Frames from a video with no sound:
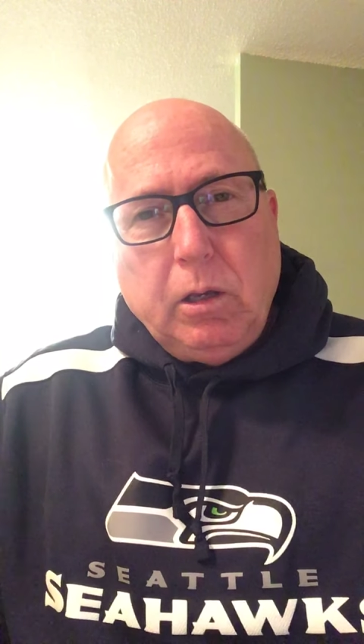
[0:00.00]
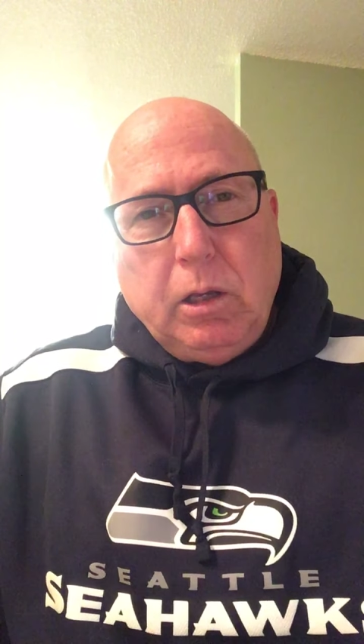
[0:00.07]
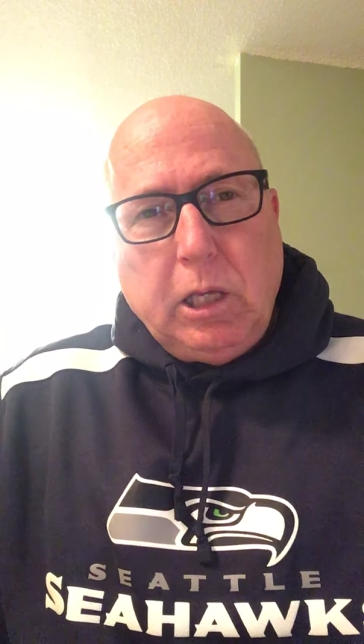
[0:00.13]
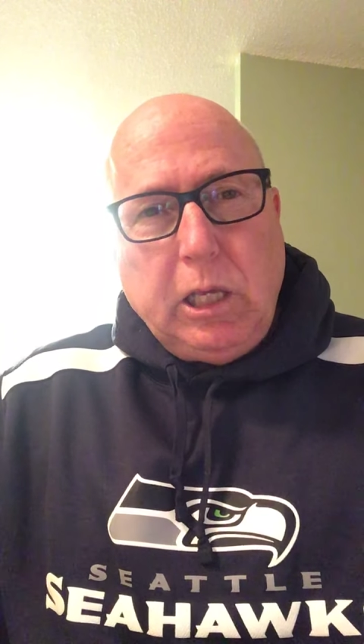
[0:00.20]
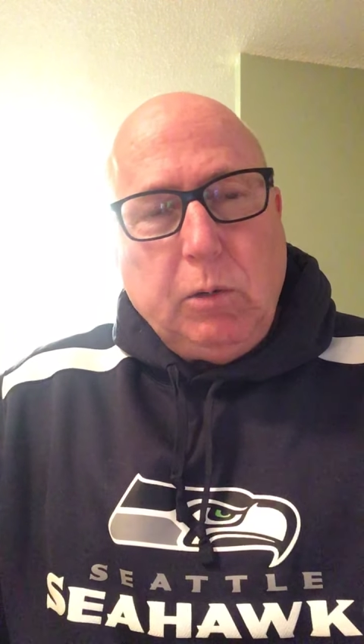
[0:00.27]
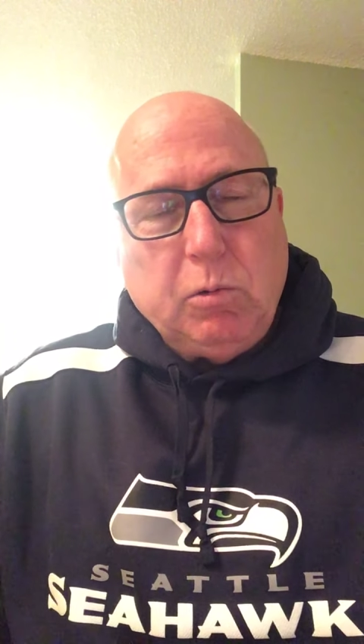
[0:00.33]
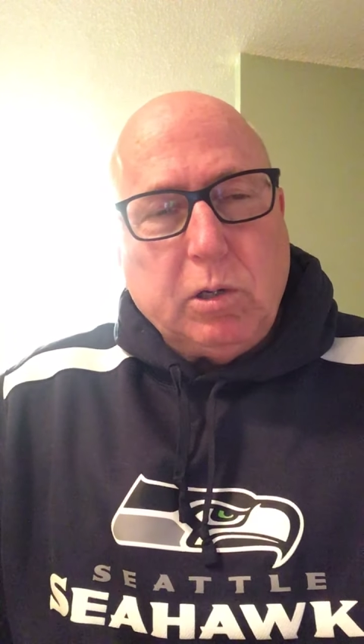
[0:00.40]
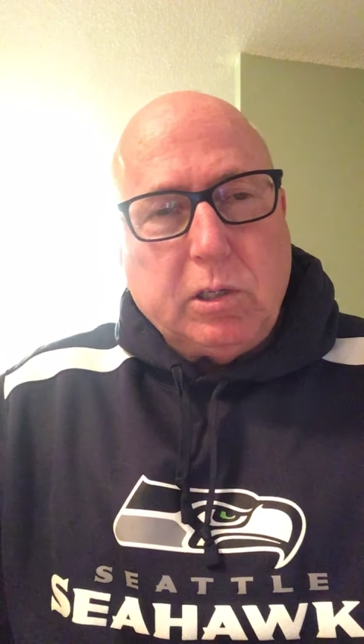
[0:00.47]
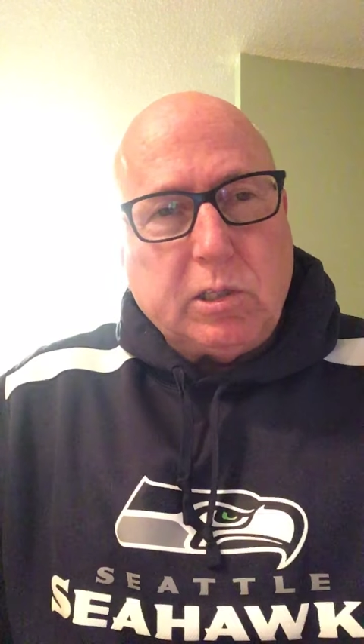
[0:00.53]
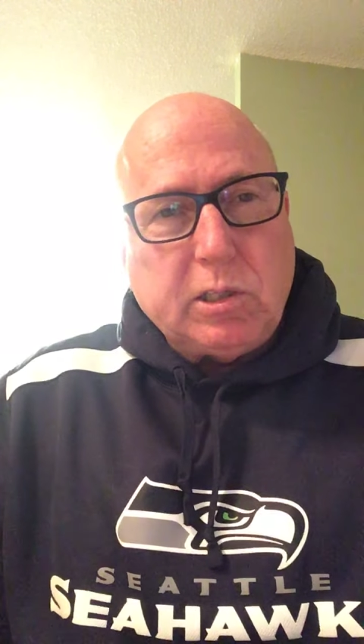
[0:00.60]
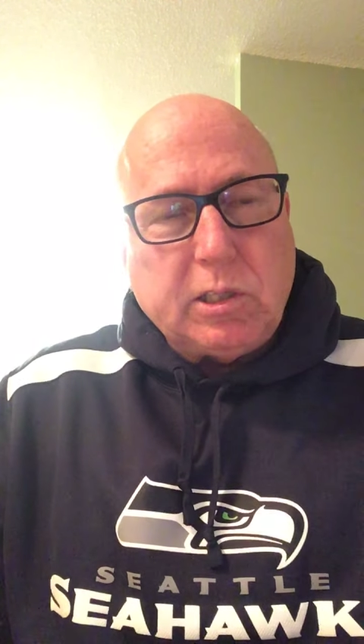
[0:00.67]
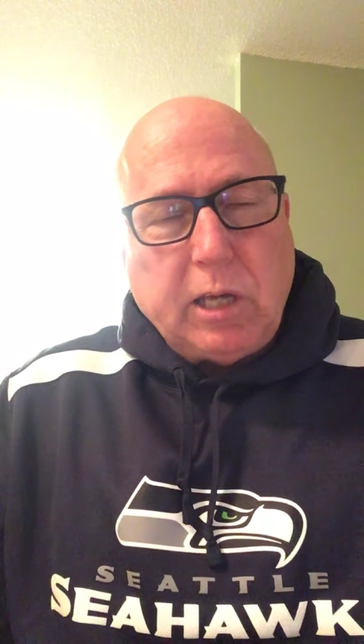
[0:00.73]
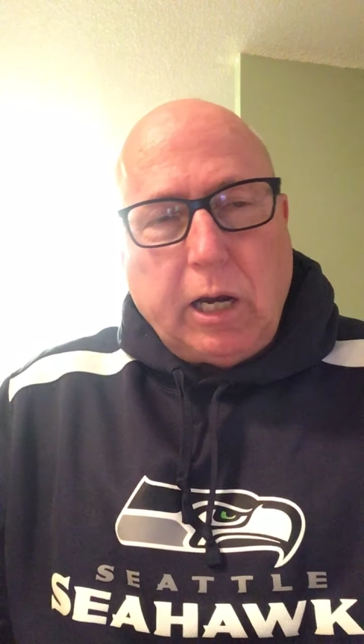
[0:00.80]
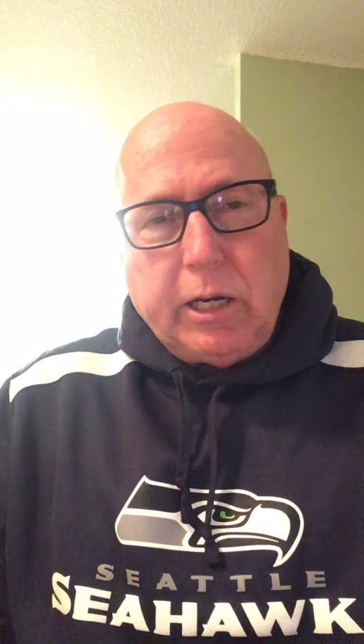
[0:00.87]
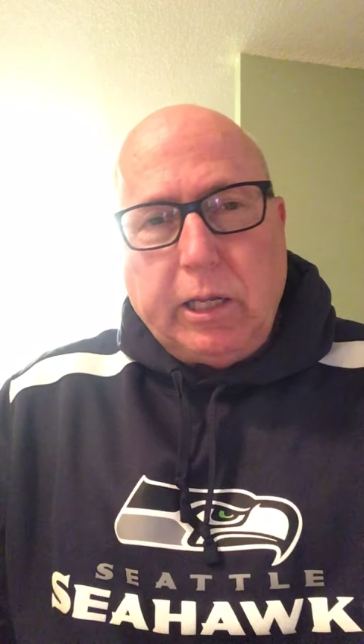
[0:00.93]
He was
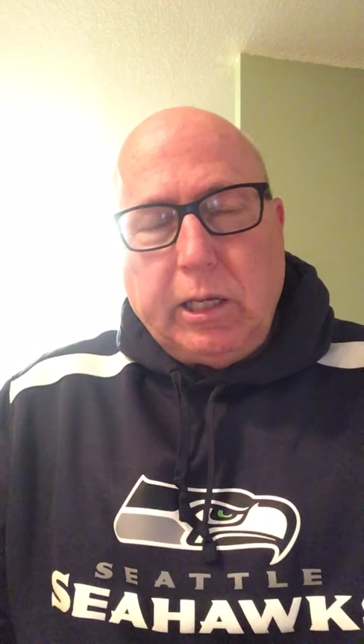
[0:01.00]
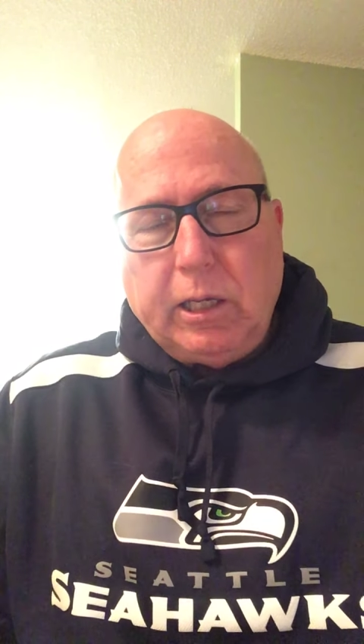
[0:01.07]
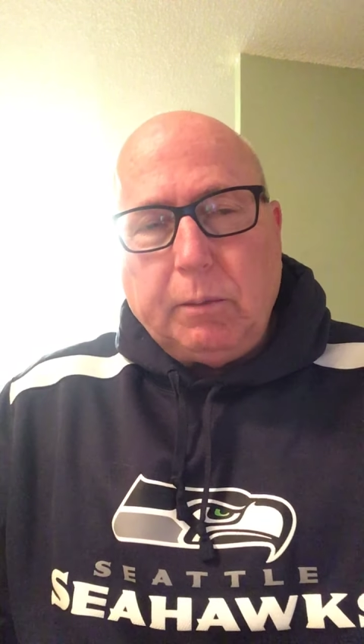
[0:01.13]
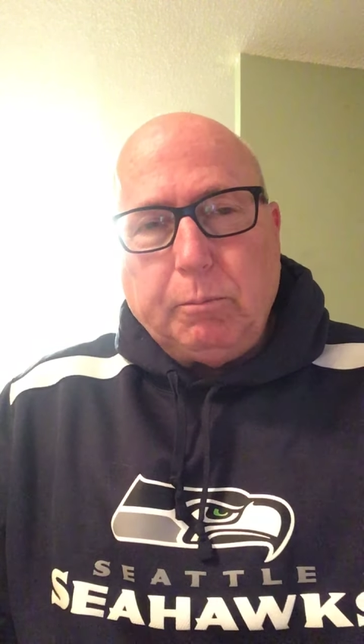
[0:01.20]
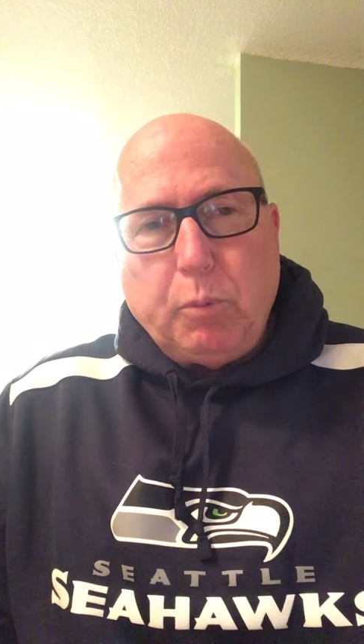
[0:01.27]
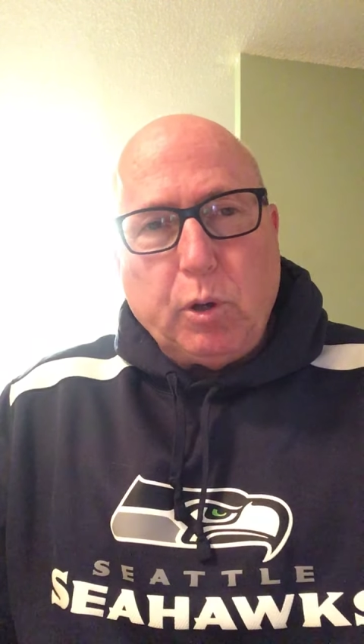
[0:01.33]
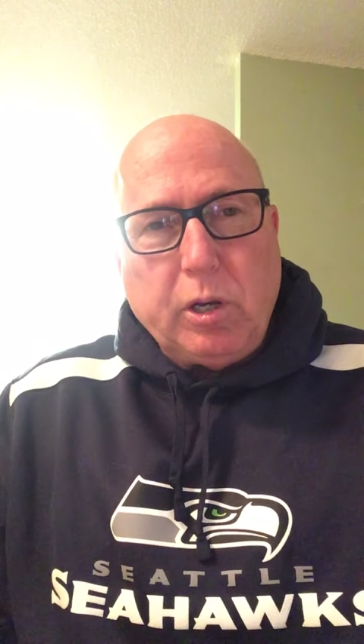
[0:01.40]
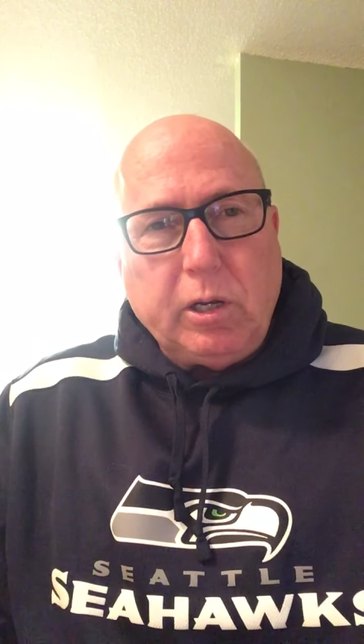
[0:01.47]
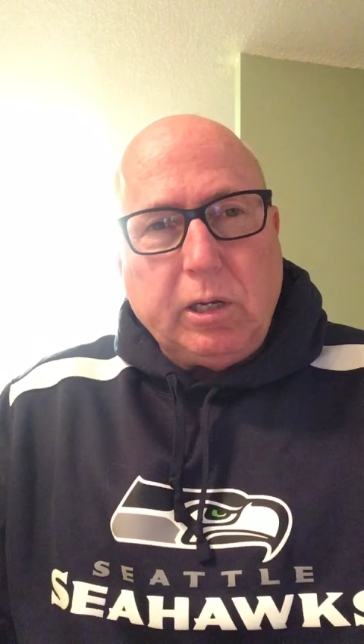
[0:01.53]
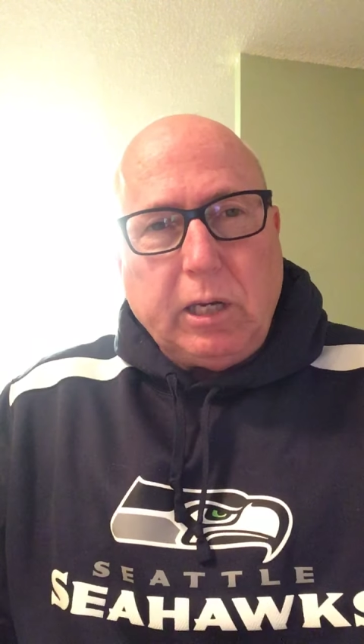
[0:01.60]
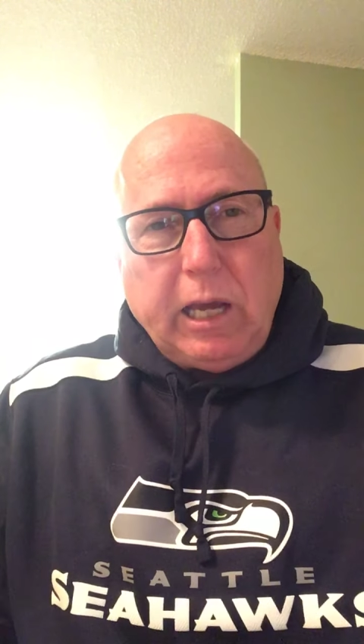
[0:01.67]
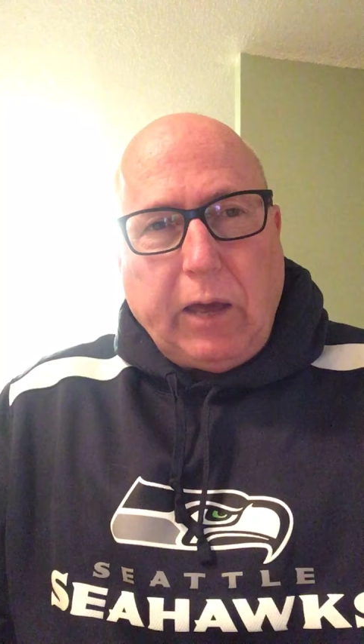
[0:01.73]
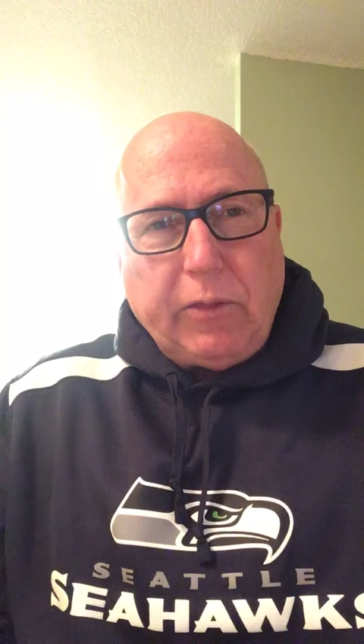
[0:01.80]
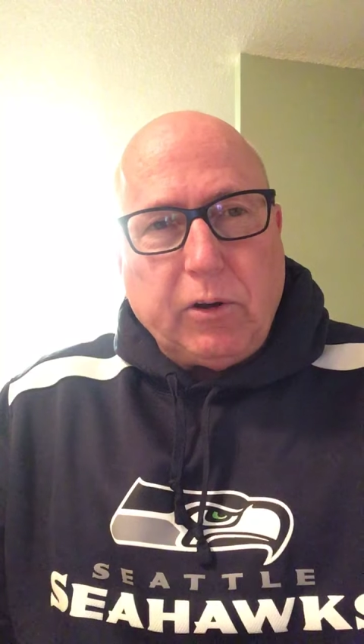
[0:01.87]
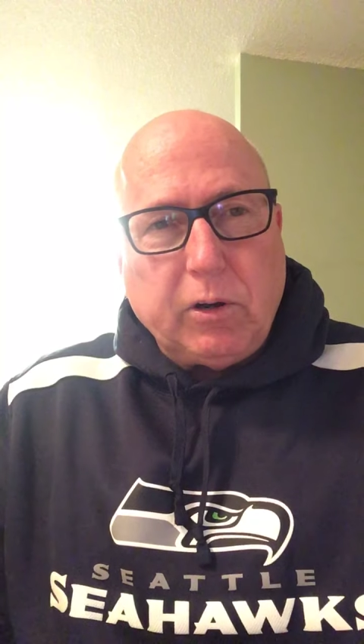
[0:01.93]
studying, putting
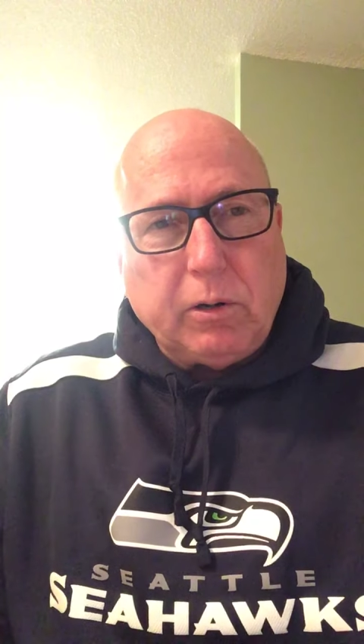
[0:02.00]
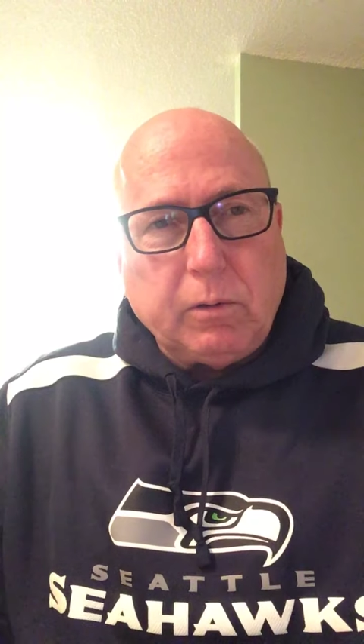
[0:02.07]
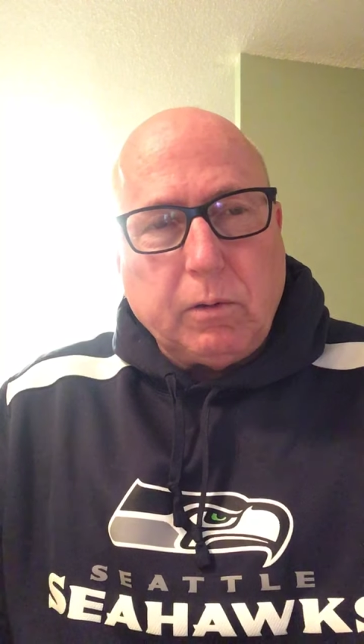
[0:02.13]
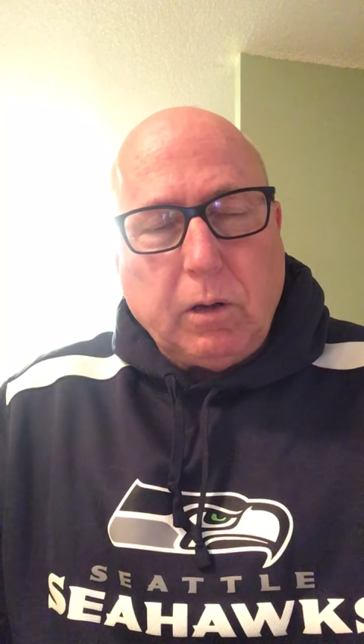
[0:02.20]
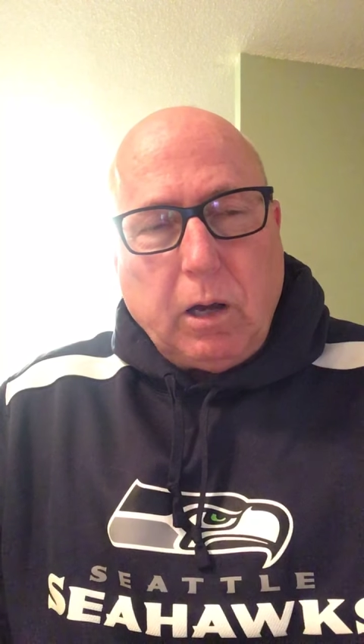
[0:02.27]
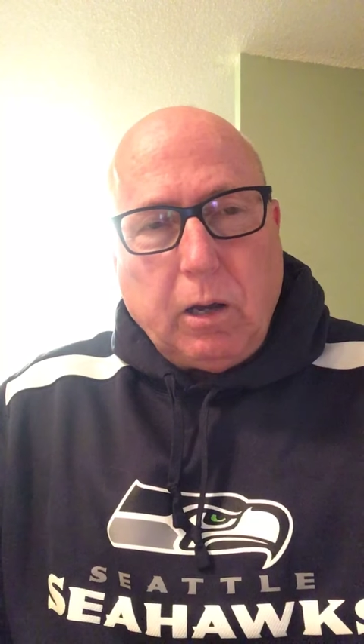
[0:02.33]
together,